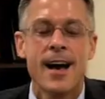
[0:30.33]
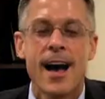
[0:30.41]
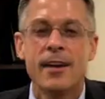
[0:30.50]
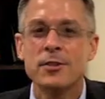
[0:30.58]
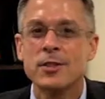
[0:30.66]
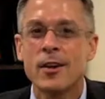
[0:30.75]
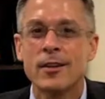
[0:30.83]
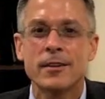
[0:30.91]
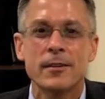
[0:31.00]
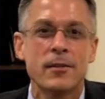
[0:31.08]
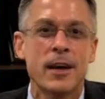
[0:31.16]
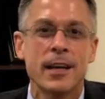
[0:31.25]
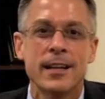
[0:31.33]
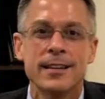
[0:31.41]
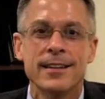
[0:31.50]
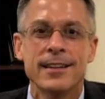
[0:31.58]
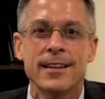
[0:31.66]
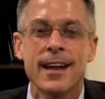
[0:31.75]
I've started to fight.
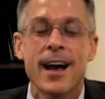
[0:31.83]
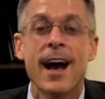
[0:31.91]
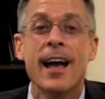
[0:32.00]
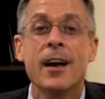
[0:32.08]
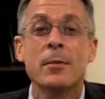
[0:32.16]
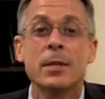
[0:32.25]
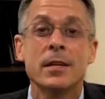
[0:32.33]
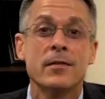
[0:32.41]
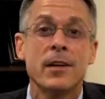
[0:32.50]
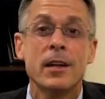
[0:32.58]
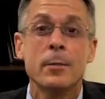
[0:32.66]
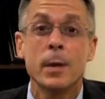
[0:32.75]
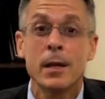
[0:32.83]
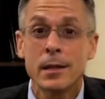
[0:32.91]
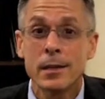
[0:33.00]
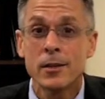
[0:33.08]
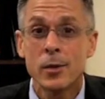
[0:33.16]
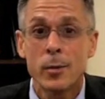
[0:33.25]
I helped to develop a
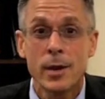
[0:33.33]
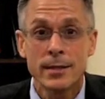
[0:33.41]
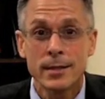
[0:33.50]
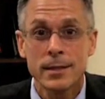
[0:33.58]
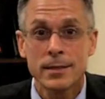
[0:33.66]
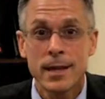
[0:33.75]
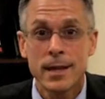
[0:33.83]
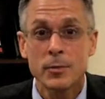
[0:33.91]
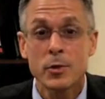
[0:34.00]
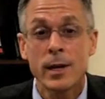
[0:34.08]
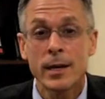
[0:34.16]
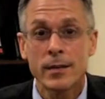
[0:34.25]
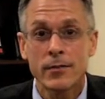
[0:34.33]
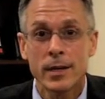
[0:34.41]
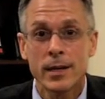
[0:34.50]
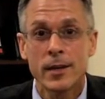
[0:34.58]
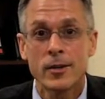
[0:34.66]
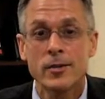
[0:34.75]
clinical breast exam training
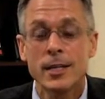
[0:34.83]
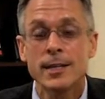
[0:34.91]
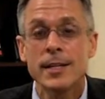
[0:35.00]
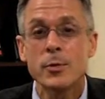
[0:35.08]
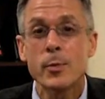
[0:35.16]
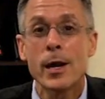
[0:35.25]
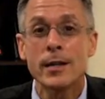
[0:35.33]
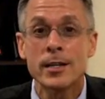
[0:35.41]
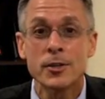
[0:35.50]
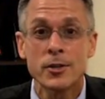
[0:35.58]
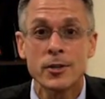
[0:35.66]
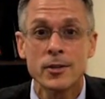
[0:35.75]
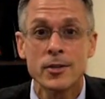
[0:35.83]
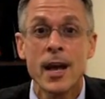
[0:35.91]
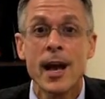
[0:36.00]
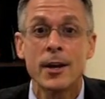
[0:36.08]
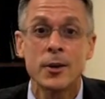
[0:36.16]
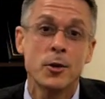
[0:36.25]
video to teach practitioners
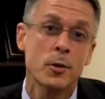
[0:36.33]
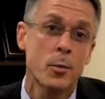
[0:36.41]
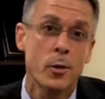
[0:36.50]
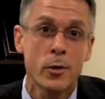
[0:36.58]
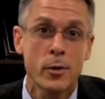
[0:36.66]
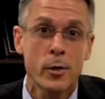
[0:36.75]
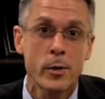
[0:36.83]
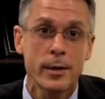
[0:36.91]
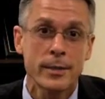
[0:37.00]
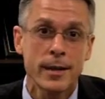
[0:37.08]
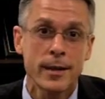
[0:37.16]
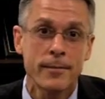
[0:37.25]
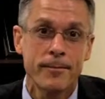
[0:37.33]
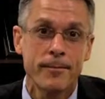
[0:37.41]
how to do a more thorough exam.